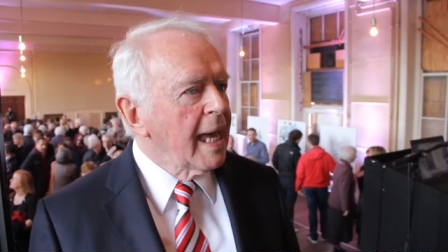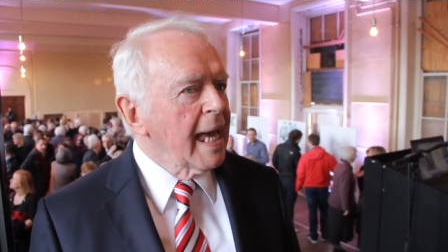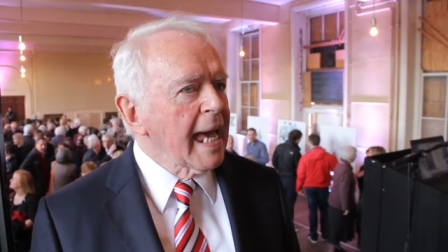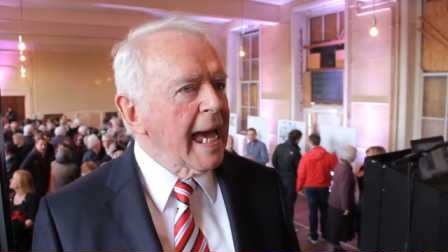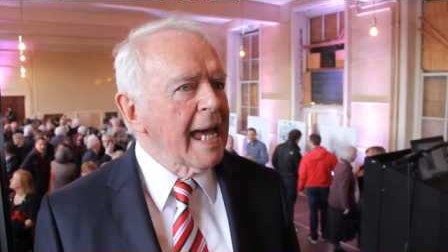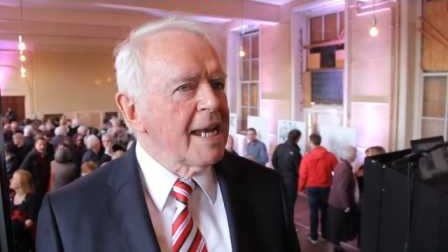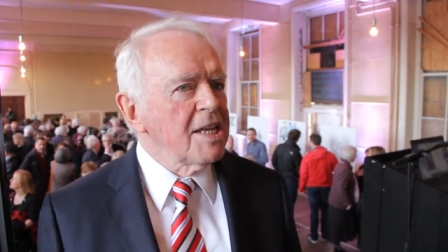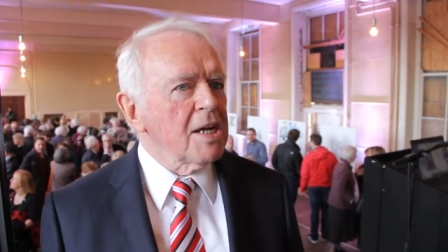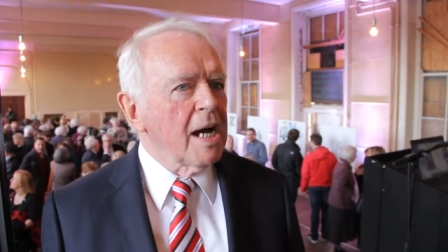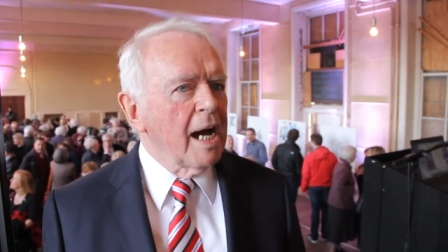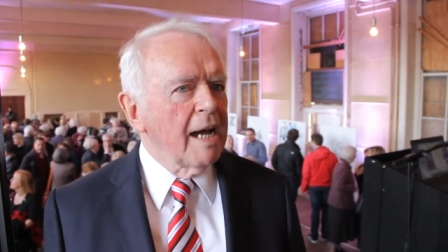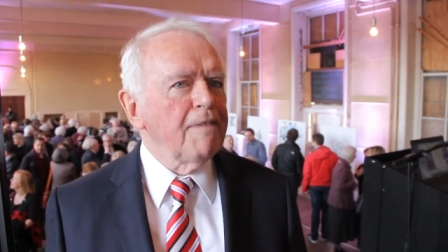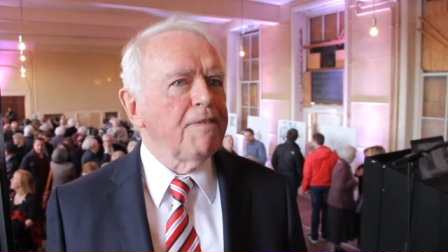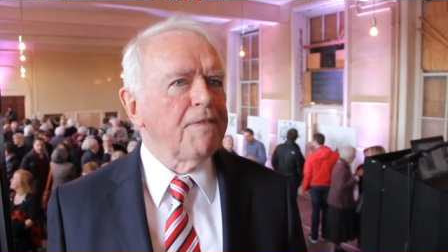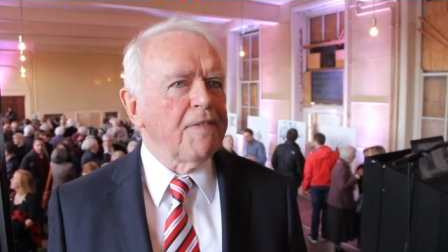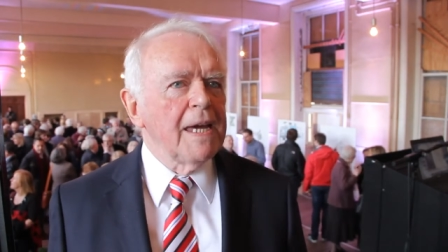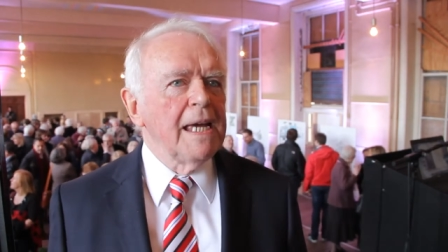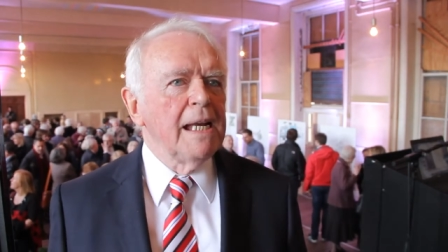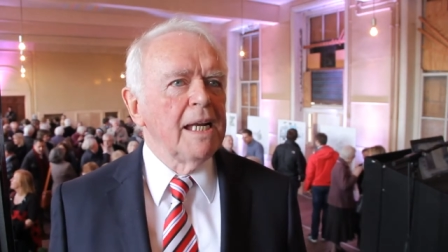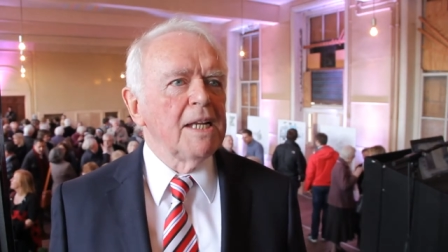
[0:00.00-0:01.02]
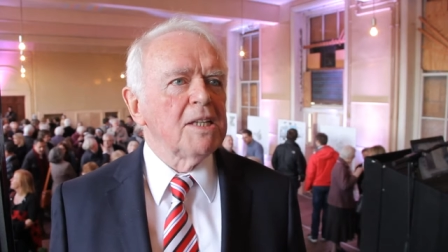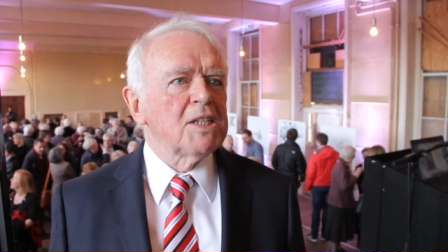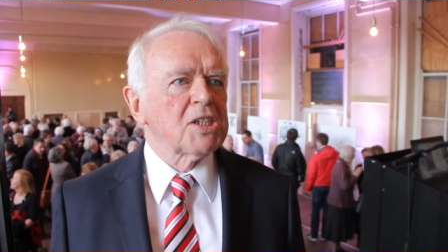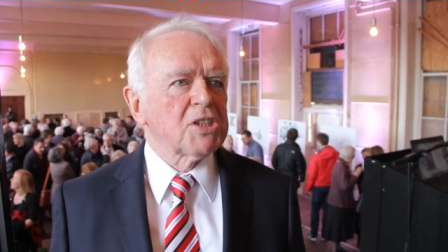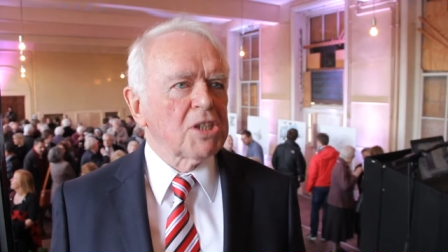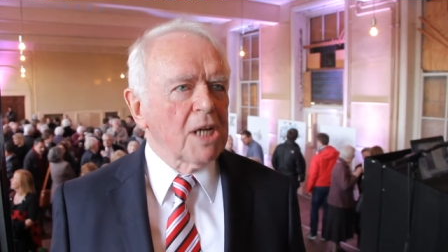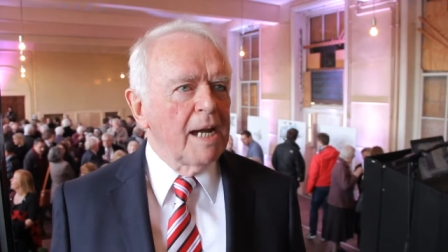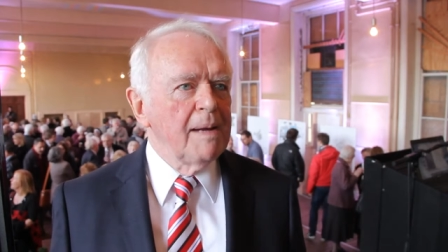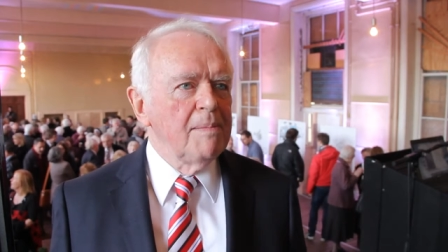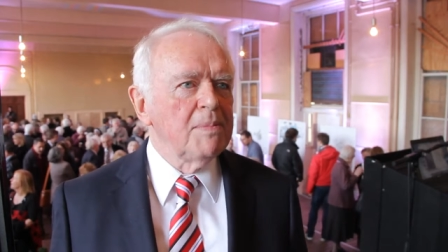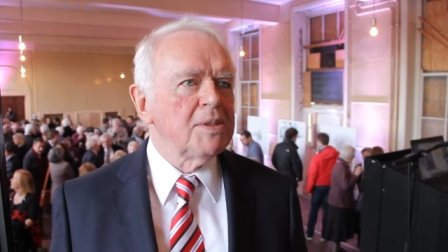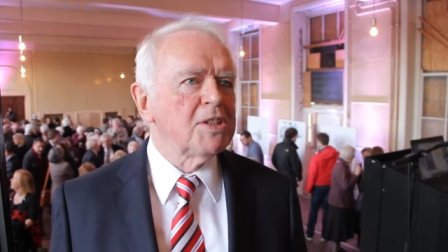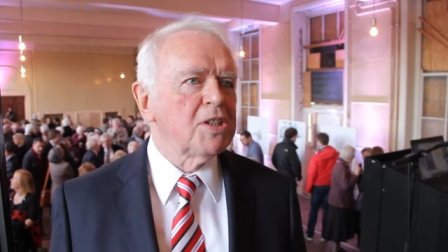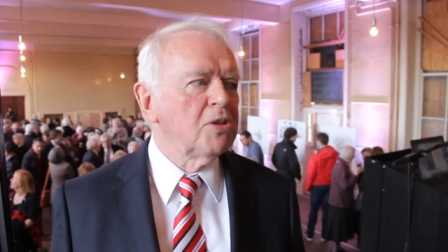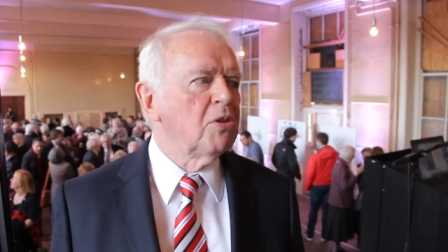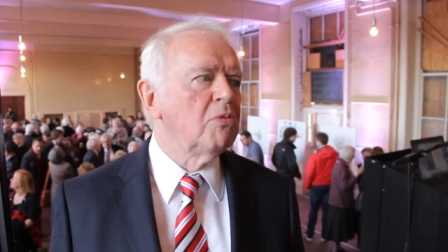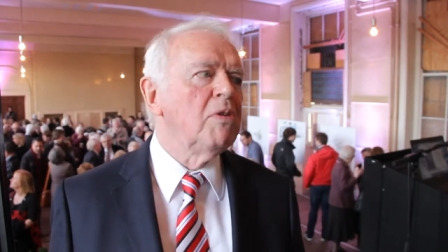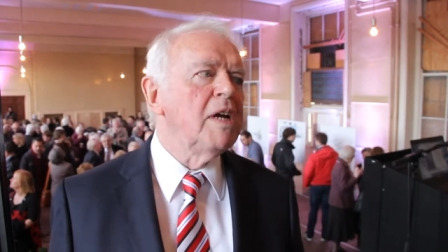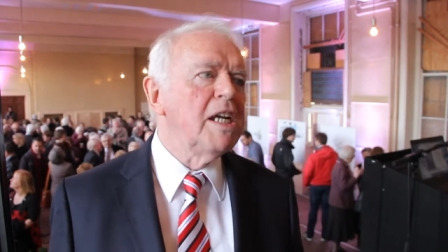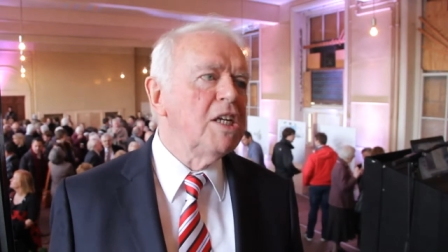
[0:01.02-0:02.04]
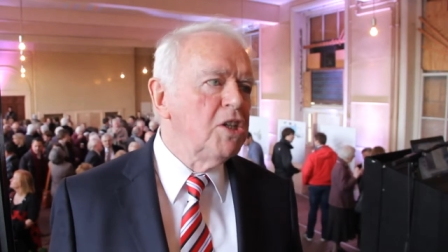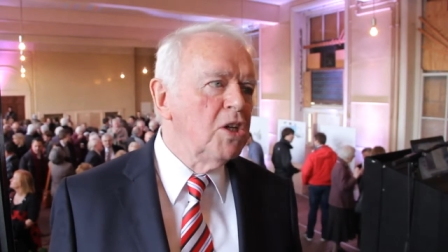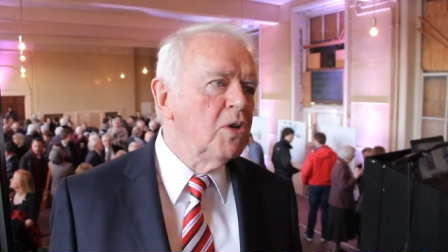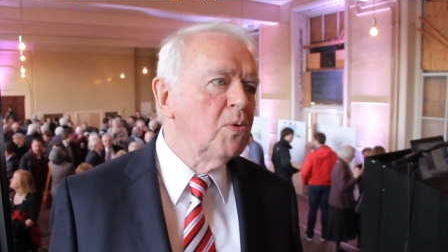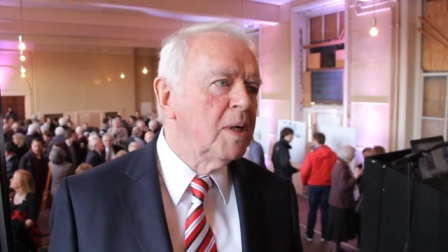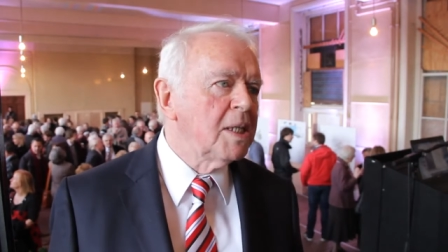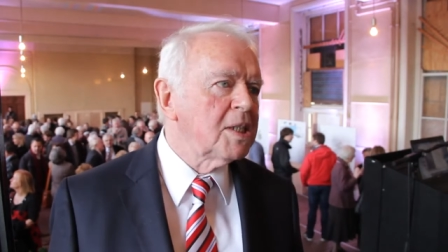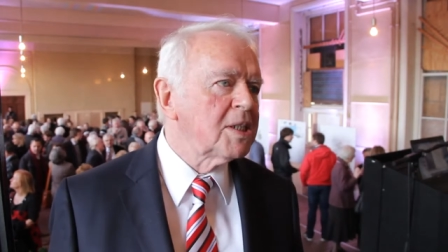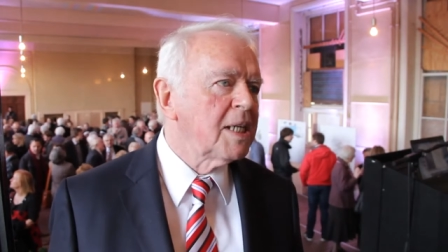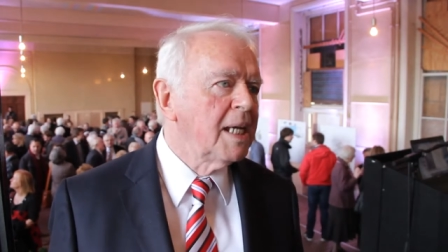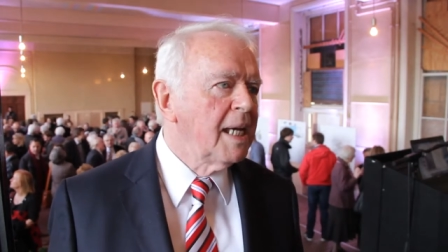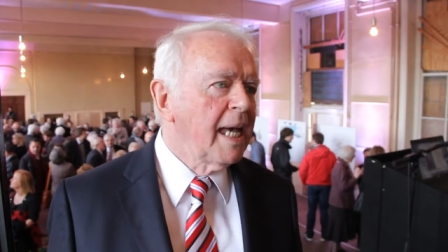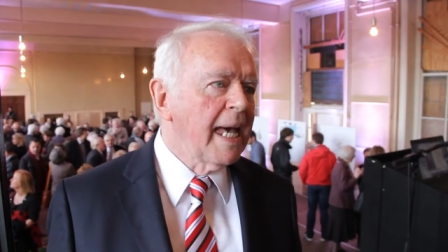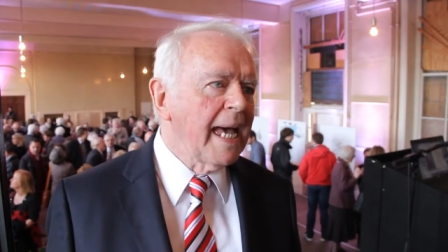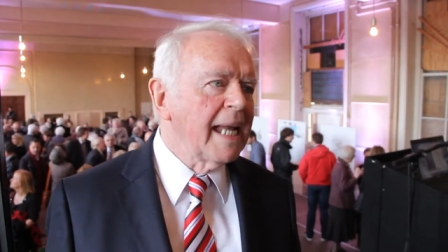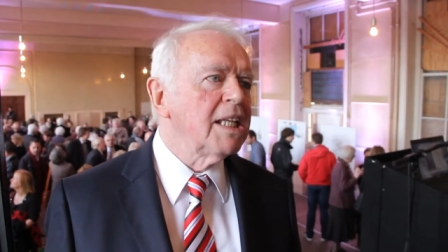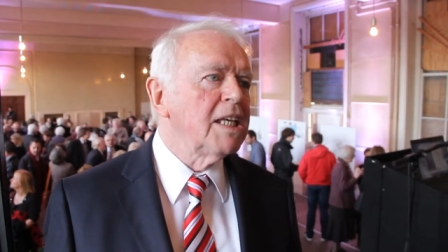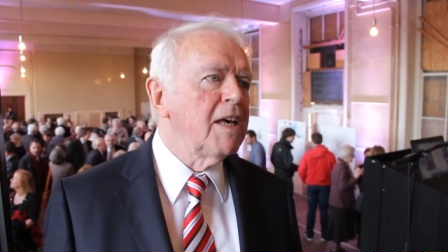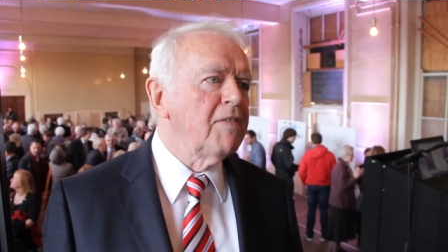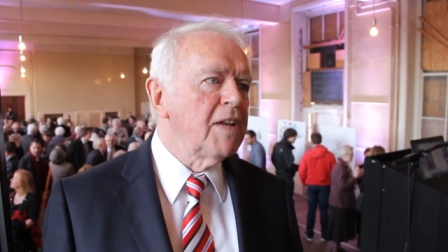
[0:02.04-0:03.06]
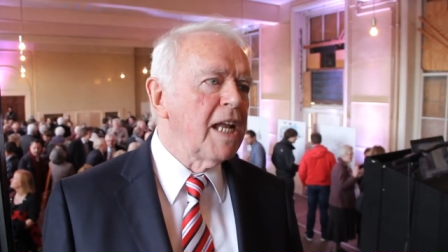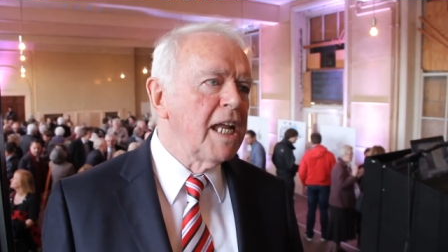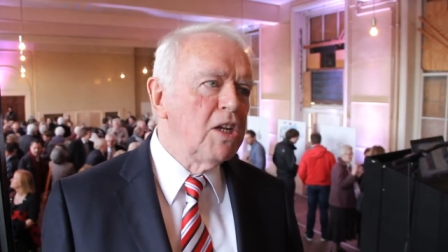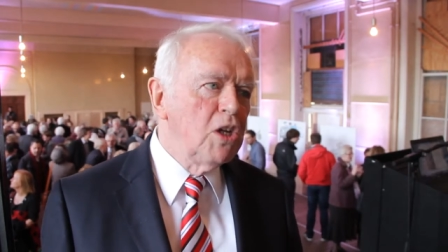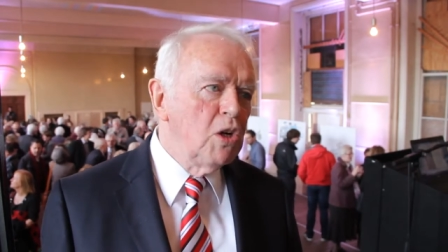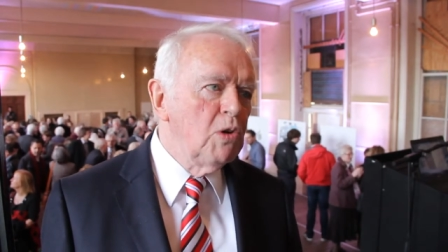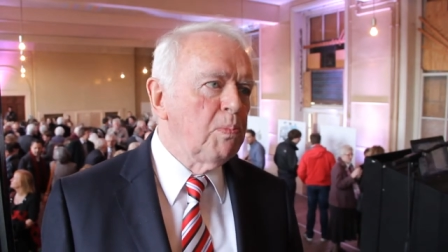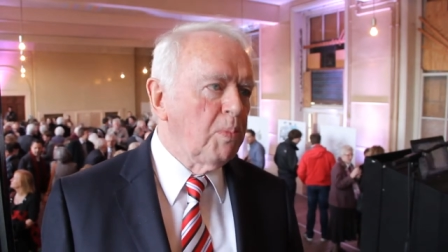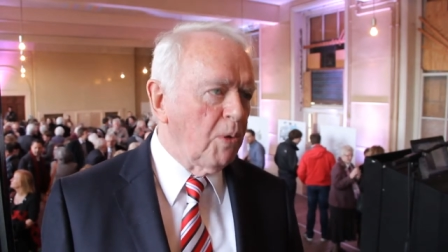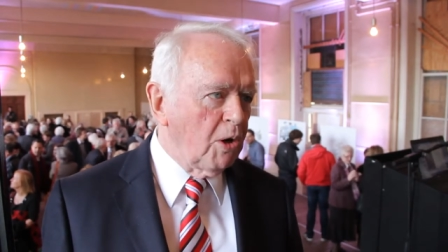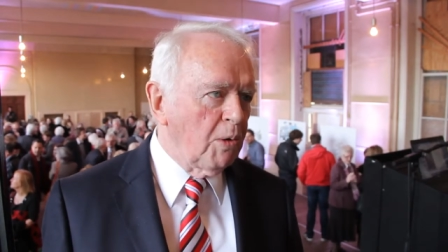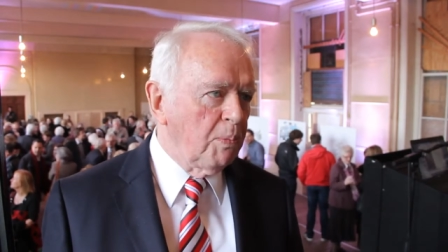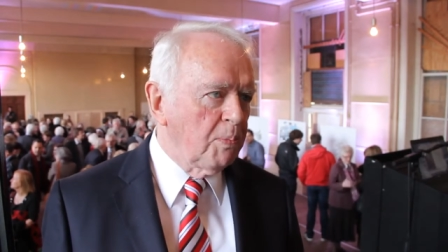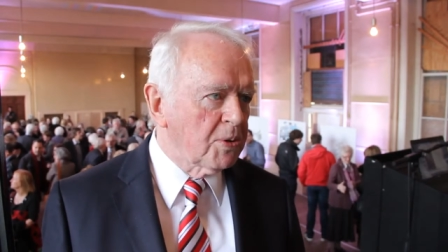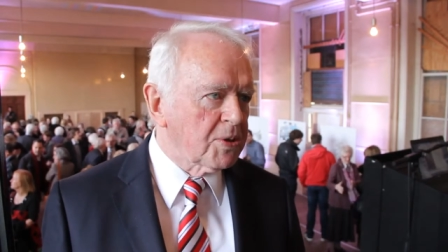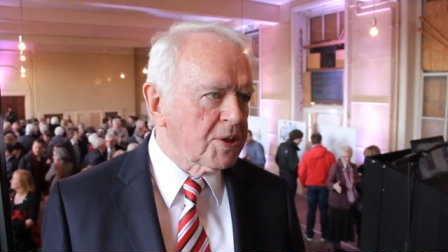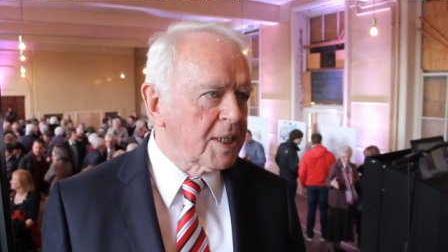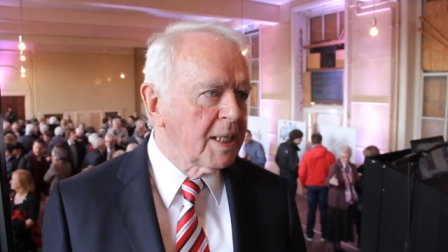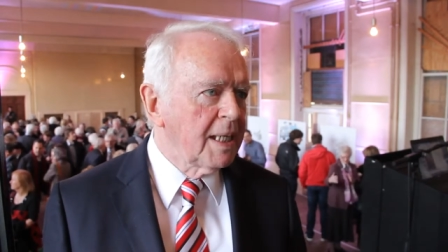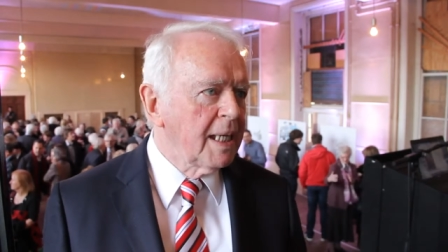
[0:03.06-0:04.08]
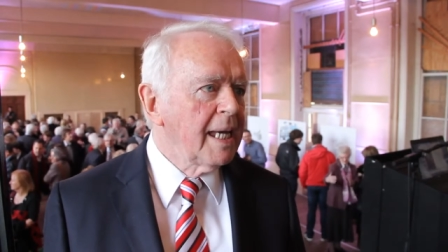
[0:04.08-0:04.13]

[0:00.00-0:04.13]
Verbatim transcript: and I feel it's time to renew it and give it a new purpose